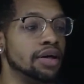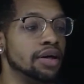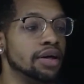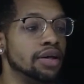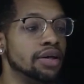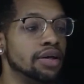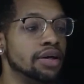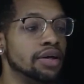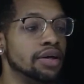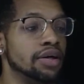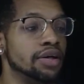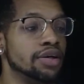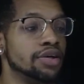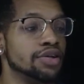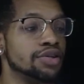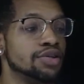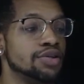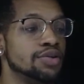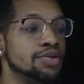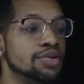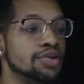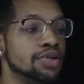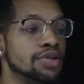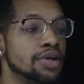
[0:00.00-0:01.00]
And then a
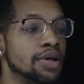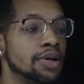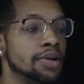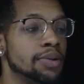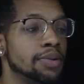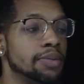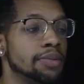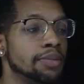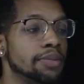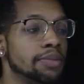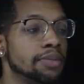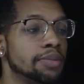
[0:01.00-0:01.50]
two-step.